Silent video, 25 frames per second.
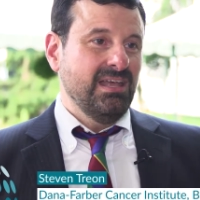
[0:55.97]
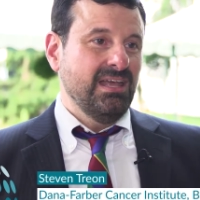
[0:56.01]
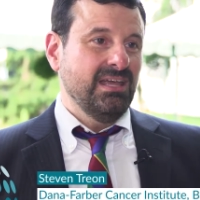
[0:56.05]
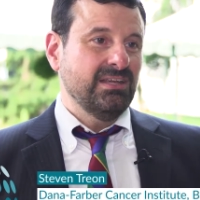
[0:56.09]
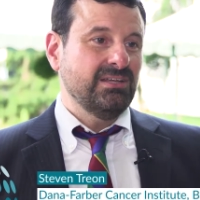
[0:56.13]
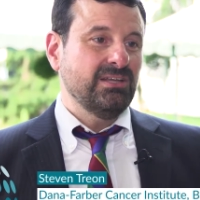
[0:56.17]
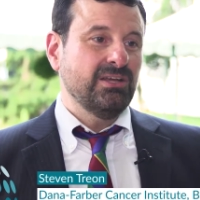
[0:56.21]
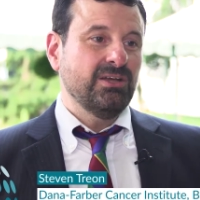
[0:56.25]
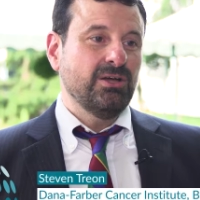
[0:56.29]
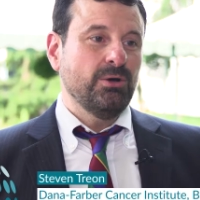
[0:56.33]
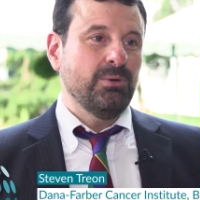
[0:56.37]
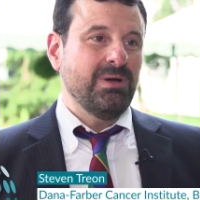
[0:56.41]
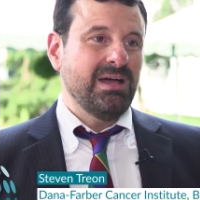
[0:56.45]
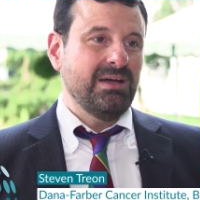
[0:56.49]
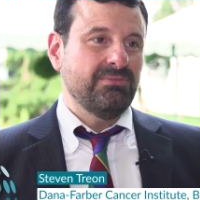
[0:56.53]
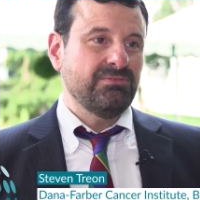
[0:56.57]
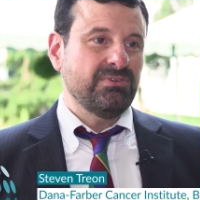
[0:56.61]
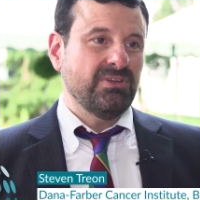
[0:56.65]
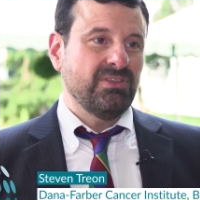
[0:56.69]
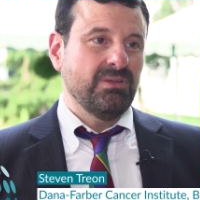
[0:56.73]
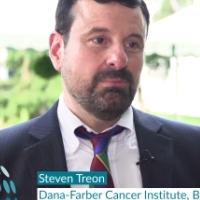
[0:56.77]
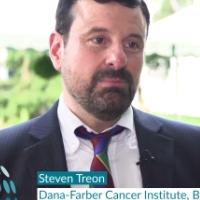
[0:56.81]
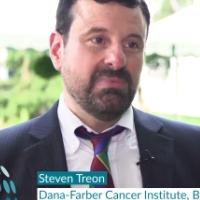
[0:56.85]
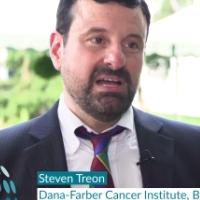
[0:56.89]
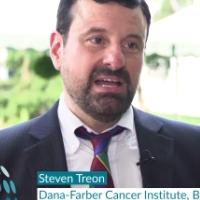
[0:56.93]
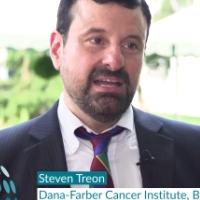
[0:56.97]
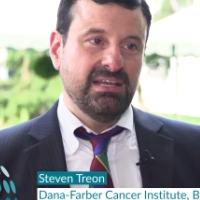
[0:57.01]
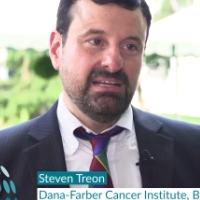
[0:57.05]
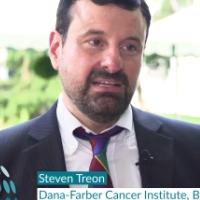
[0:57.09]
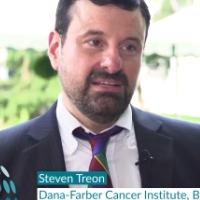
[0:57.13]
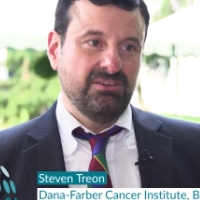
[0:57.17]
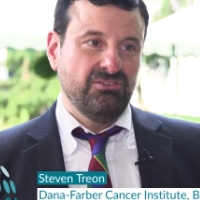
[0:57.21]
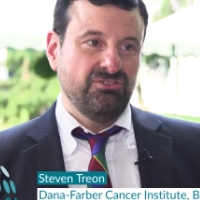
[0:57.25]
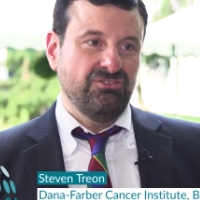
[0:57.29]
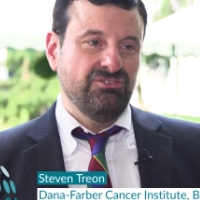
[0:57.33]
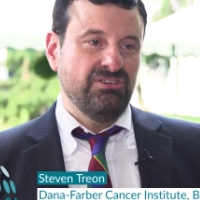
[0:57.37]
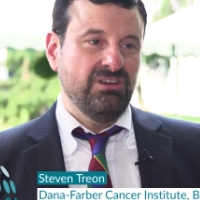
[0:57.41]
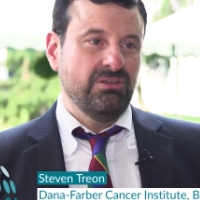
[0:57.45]
It can go after the
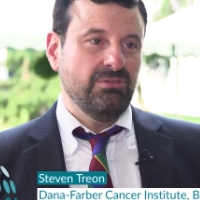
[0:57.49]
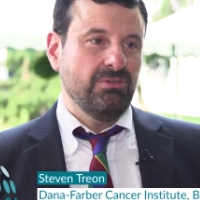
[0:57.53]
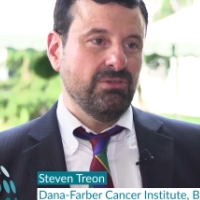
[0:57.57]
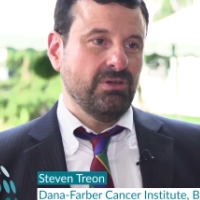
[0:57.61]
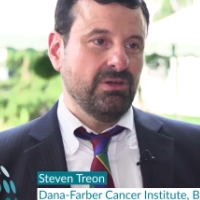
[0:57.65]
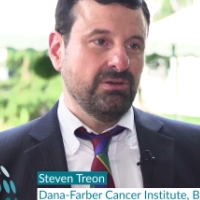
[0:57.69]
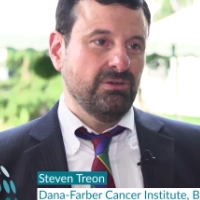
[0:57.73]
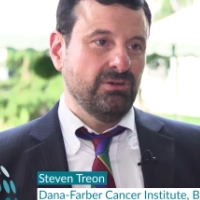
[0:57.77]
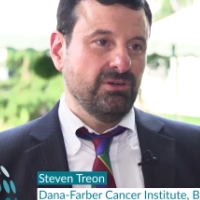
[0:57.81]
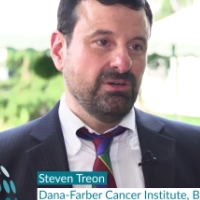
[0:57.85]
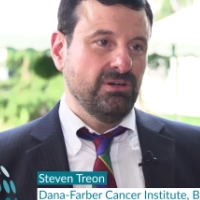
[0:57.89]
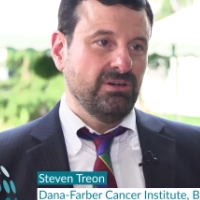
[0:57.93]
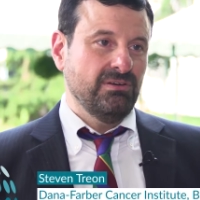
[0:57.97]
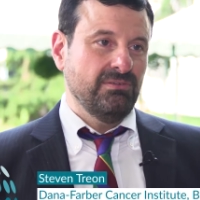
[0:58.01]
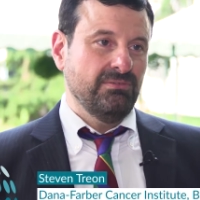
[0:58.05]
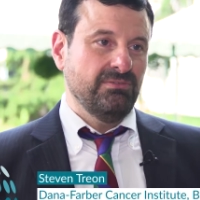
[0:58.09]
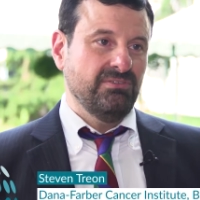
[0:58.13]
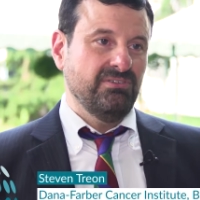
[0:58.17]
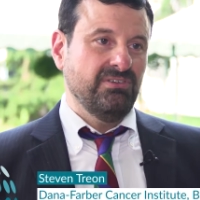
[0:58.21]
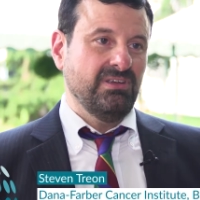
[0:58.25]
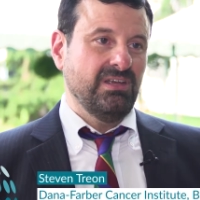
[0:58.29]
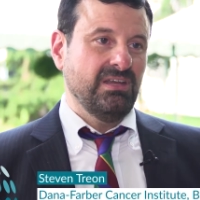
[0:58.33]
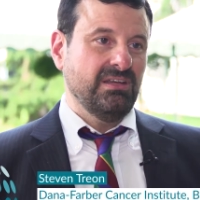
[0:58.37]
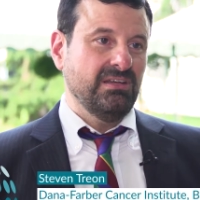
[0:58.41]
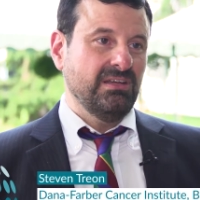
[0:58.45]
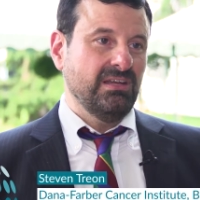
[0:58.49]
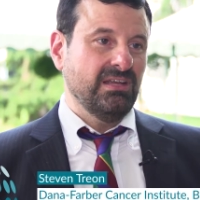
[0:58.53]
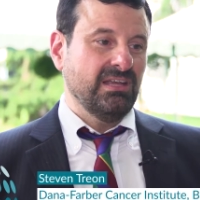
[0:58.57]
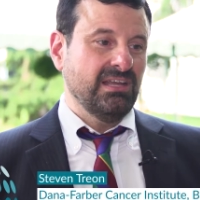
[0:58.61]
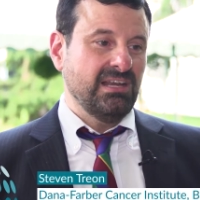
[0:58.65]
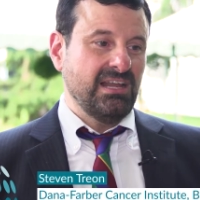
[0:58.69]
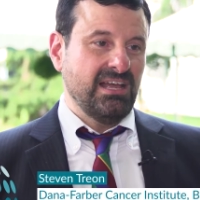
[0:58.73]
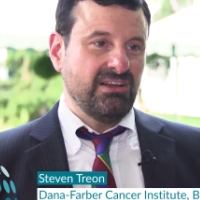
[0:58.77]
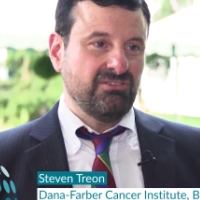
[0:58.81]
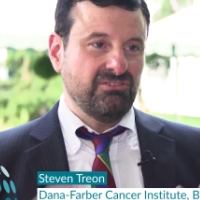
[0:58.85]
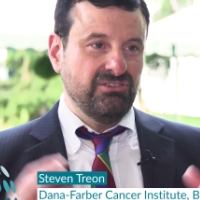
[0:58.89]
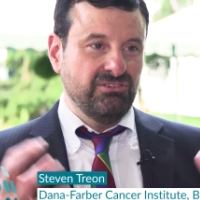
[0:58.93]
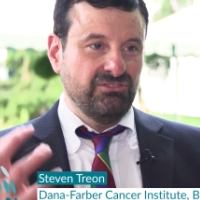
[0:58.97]
myelin sheath on nerves, and it
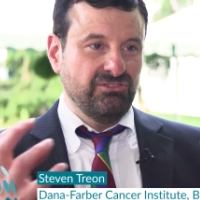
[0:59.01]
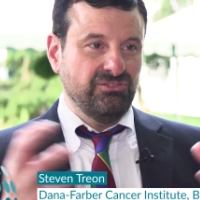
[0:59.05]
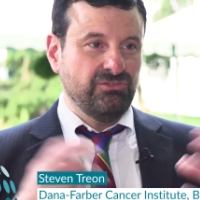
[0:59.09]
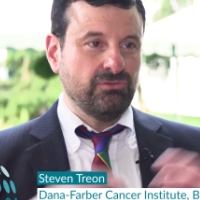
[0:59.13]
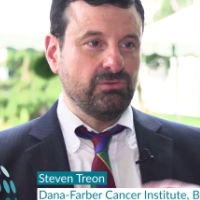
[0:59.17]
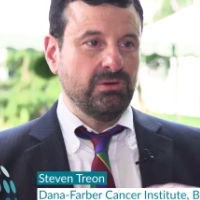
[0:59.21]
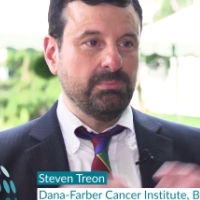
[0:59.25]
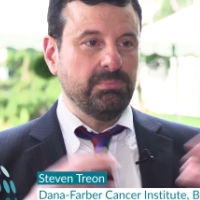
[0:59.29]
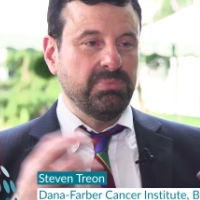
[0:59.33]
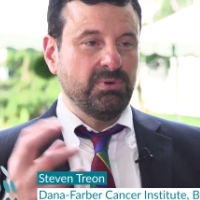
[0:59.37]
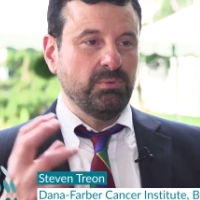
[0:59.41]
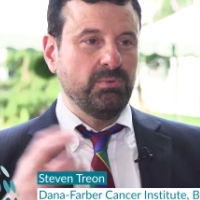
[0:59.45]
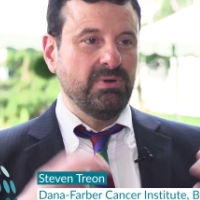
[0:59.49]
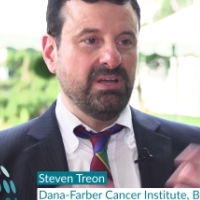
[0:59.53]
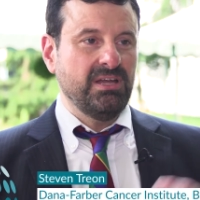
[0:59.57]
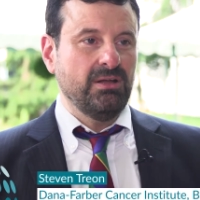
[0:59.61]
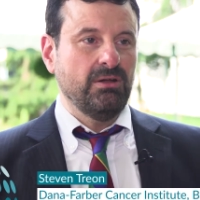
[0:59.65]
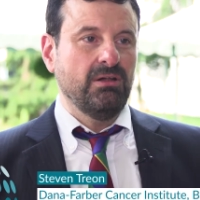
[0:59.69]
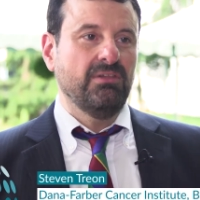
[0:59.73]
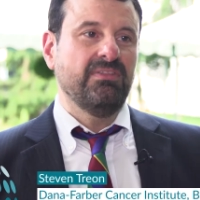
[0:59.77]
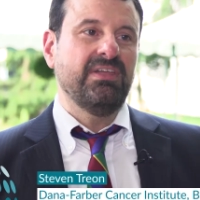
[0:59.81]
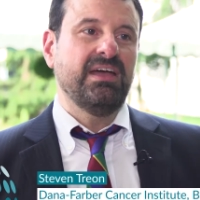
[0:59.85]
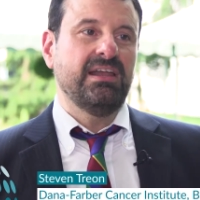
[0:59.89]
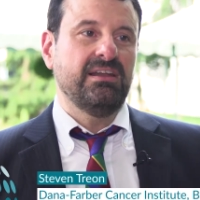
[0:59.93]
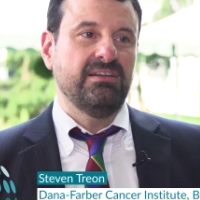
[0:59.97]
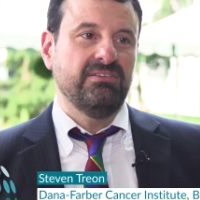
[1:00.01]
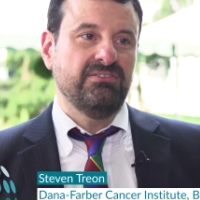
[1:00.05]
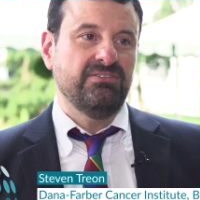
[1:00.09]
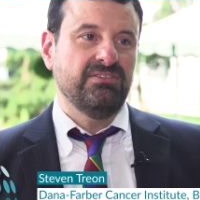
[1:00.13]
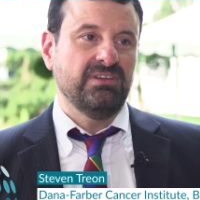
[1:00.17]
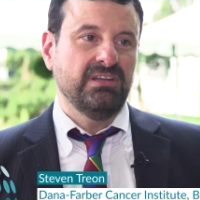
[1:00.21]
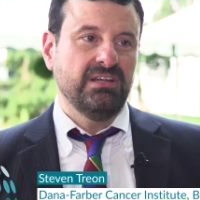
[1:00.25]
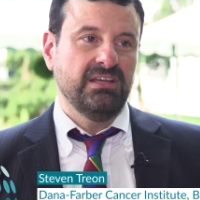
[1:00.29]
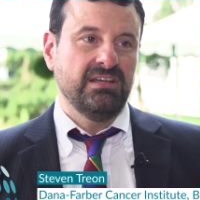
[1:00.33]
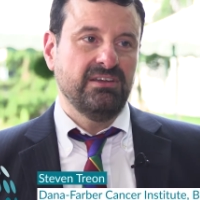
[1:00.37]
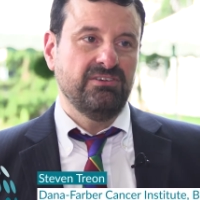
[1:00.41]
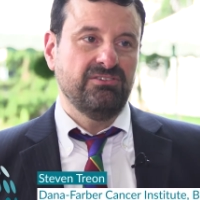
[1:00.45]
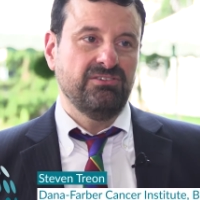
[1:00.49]
can actually strip away all that
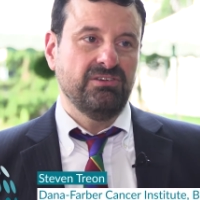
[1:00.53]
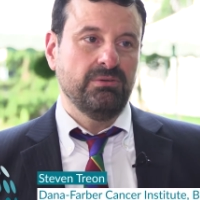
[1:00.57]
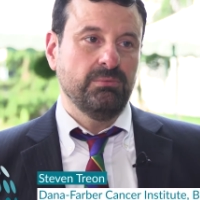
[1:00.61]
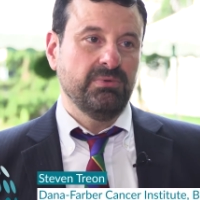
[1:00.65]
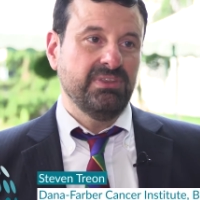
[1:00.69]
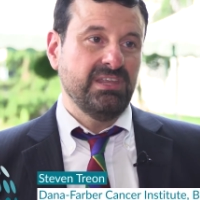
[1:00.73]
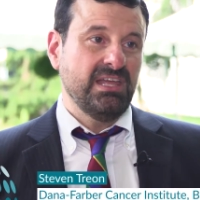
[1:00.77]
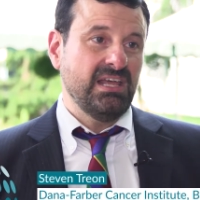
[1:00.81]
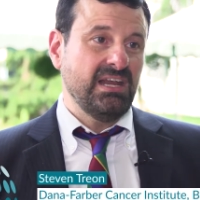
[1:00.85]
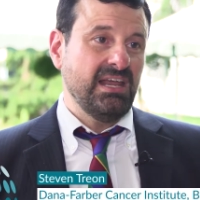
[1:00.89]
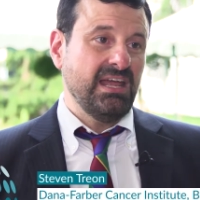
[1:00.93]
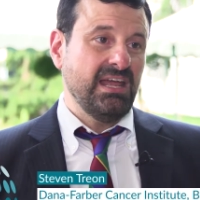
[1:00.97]
insulation. And when that